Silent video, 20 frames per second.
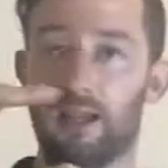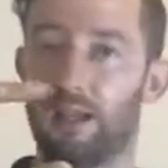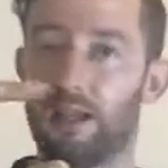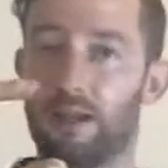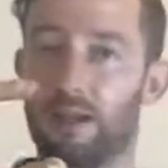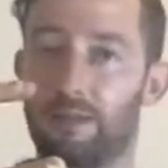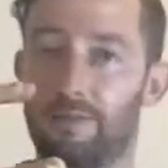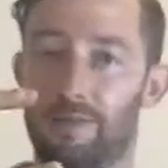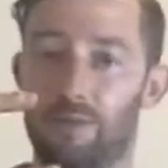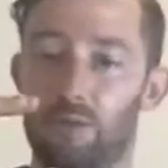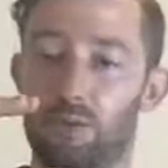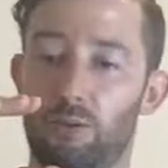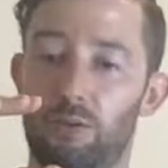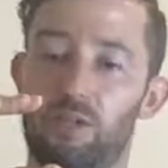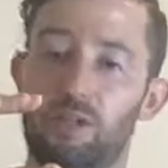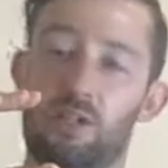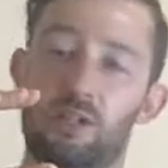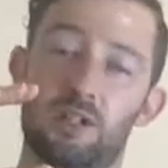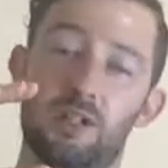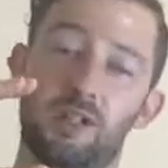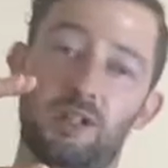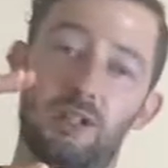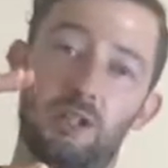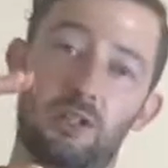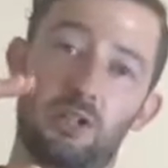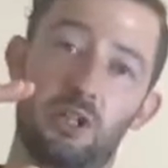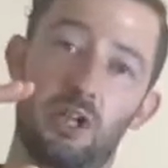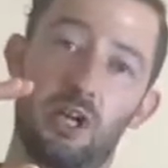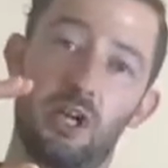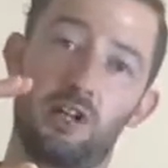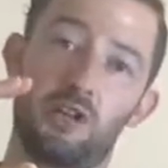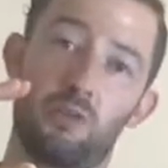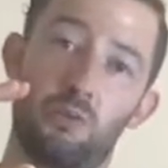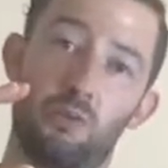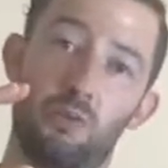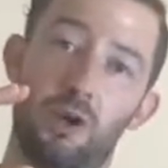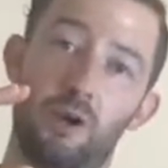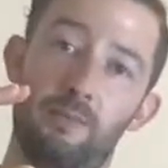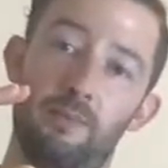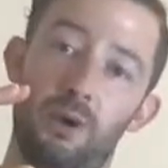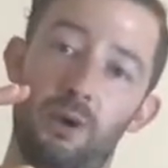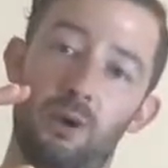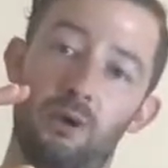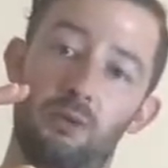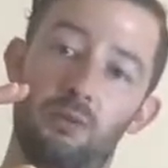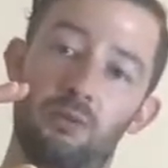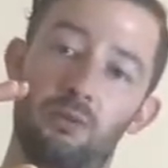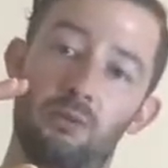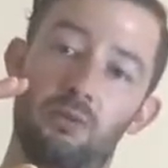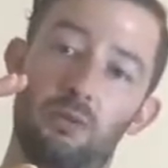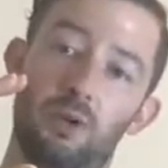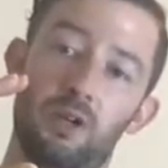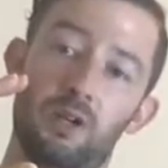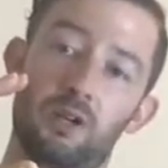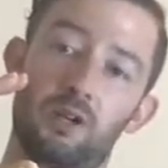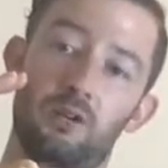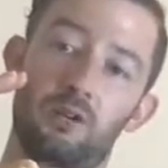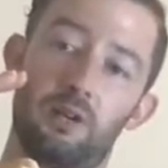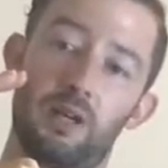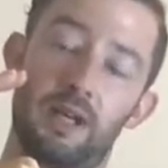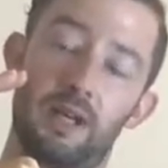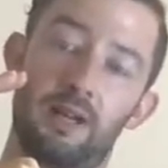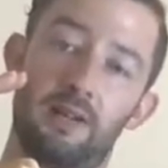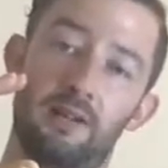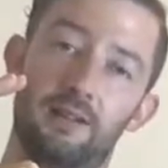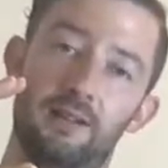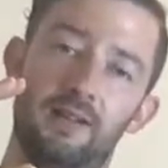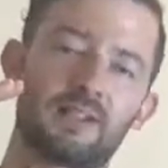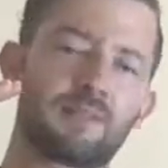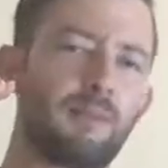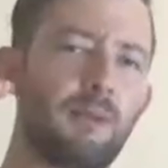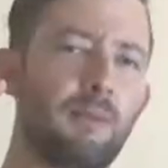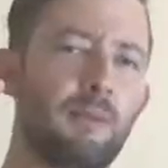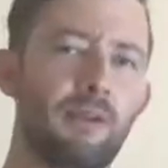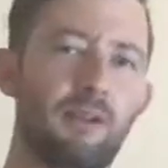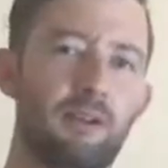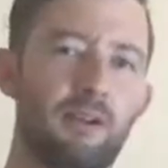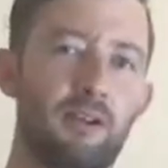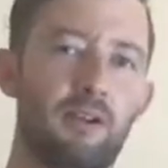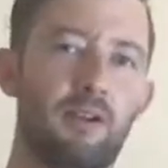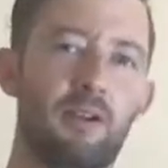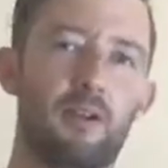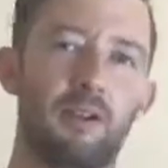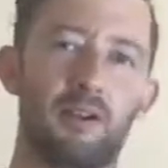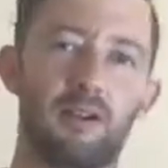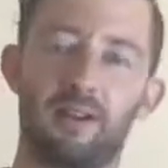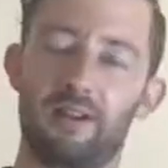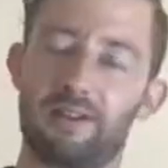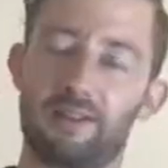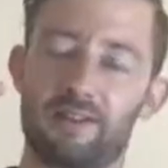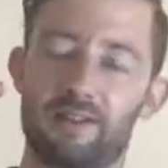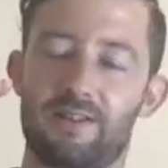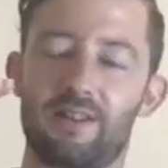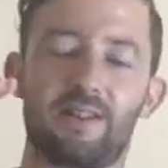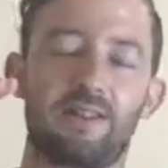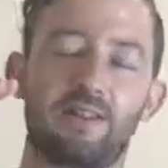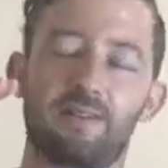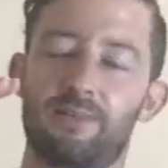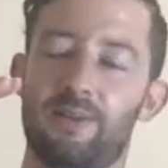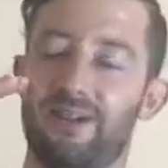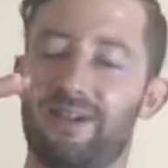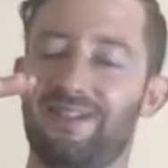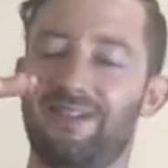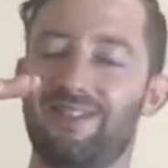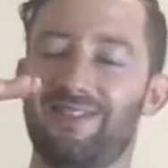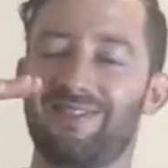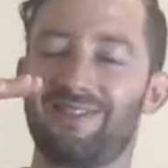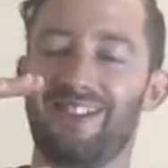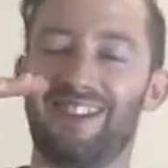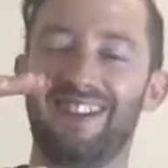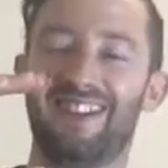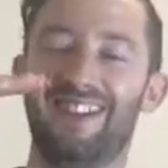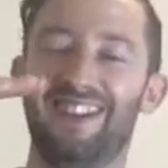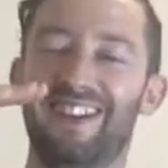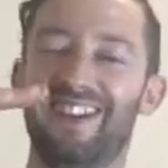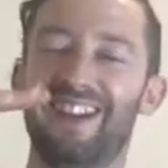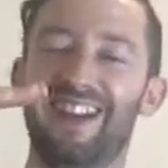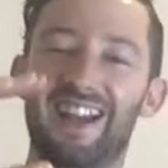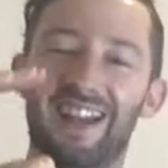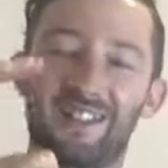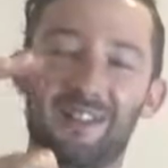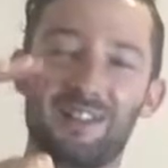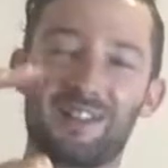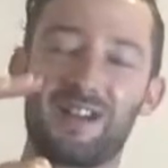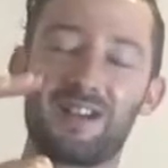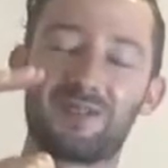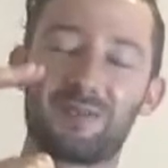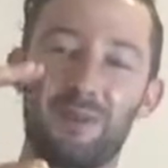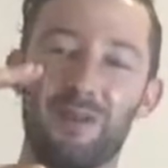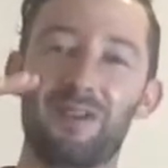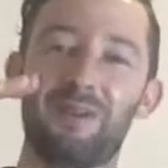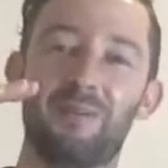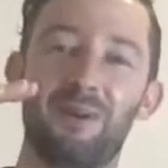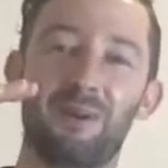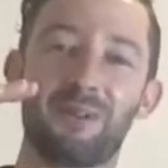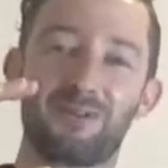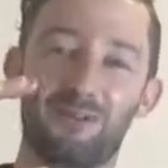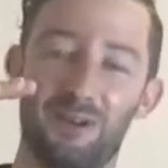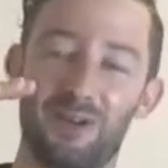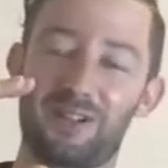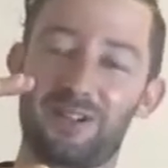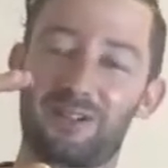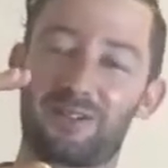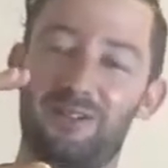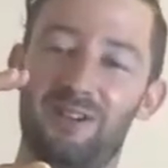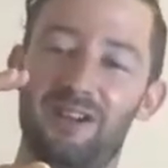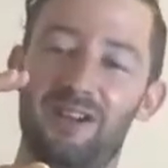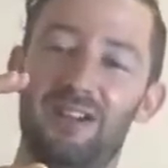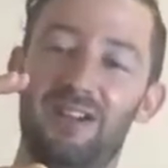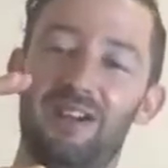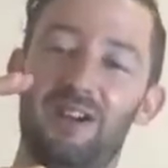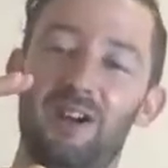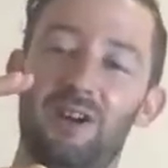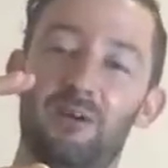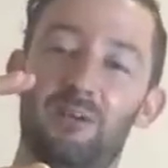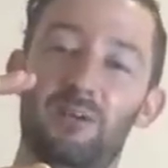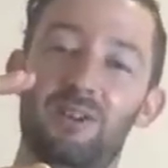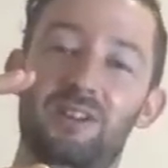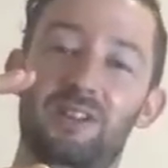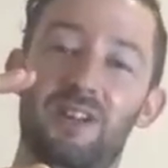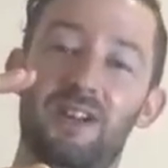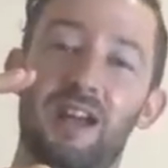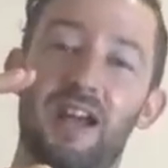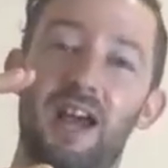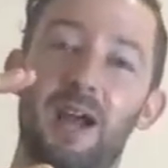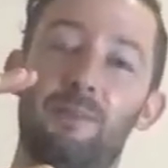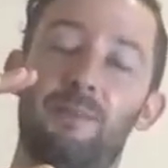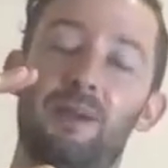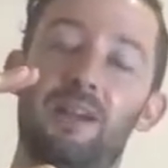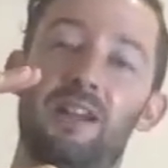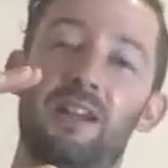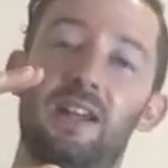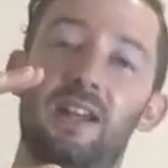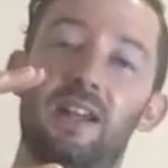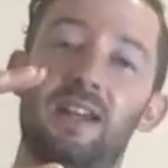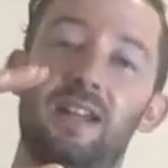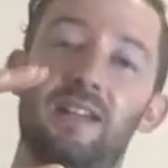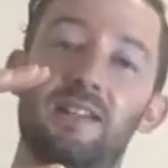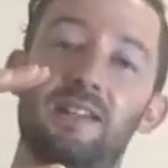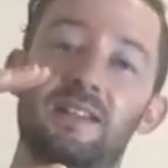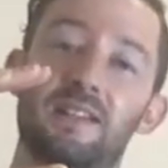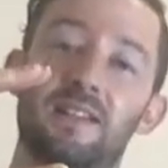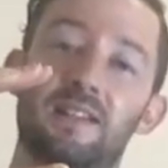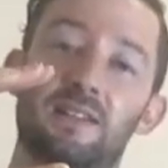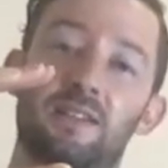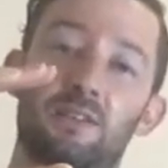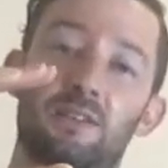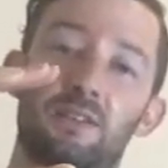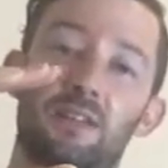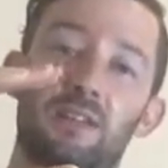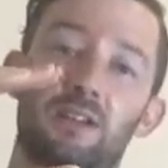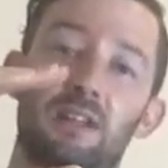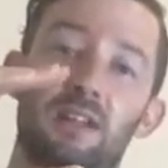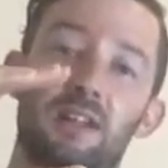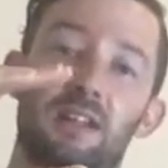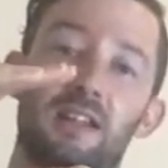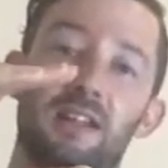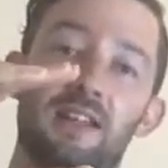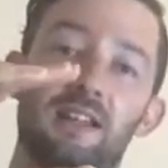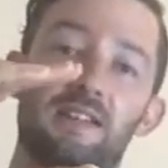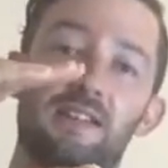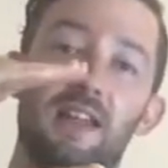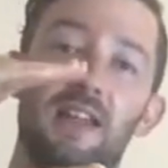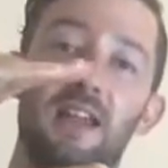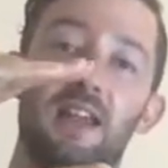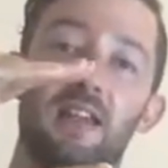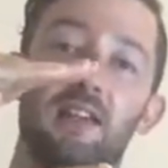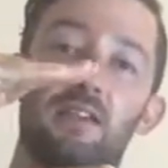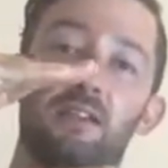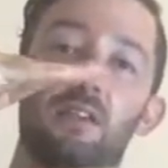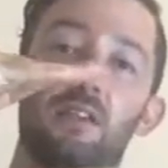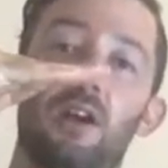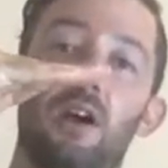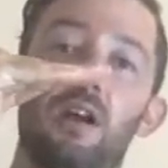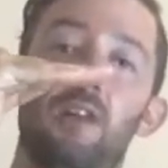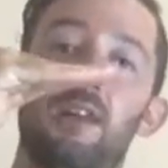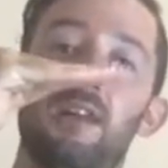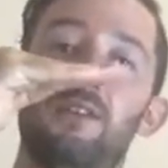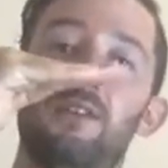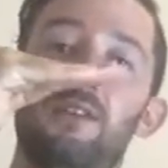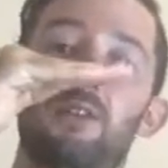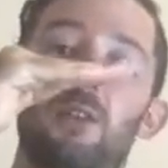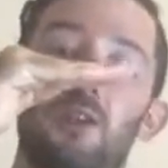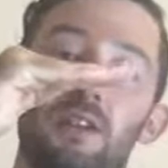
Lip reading: If you were to just change one boat 1 degree, this may be Darren Hardy, it doesn't matter. If you change one of the boats 1 degree, what's going to happen is it's going to go like this, and you're not even going